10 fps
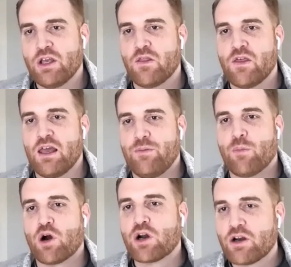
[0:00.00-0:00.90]
that
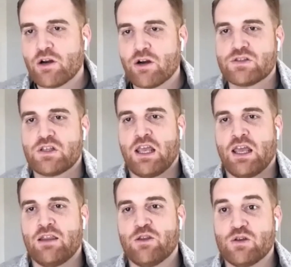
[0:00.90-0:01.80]
marketers
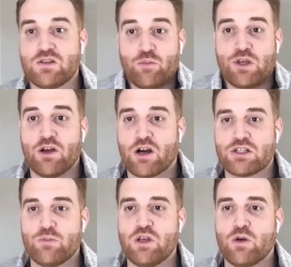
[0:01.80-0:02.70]
and those in PR
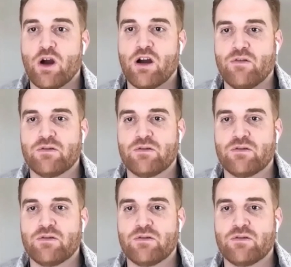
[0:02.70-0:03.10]
should be aware of?